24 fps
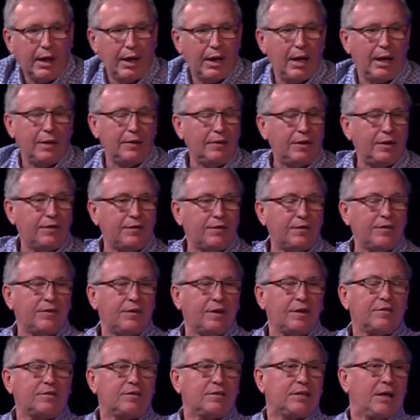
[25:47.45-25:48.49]
And this is
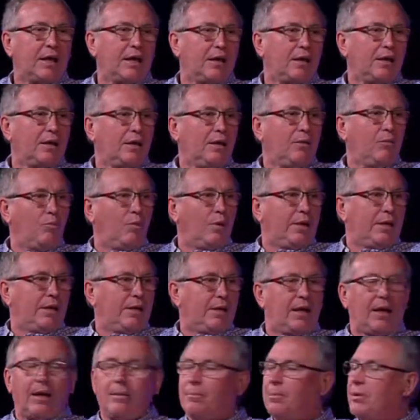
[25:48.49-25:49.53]
exactly what
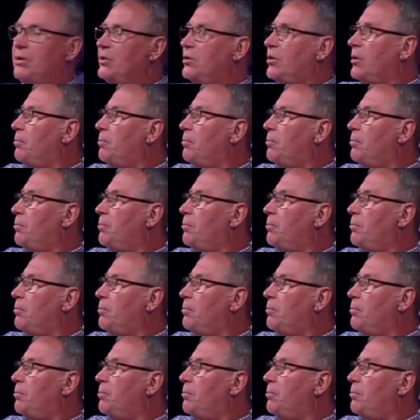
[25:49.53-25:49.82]
happened to